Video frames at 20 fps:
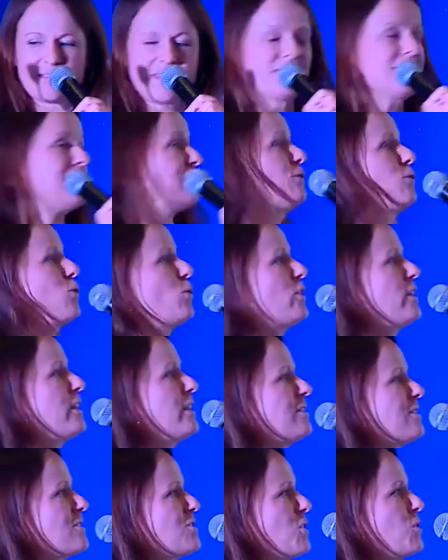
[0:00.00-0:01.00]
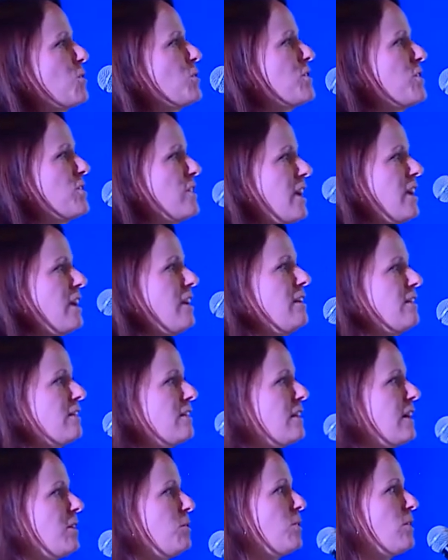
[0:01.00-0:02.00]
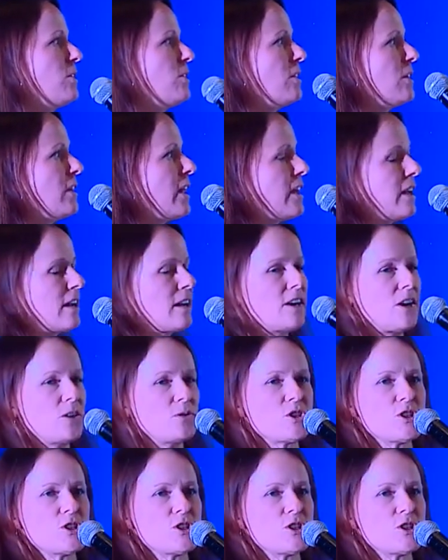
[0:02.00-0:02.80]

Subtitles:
4 years old today. They will go to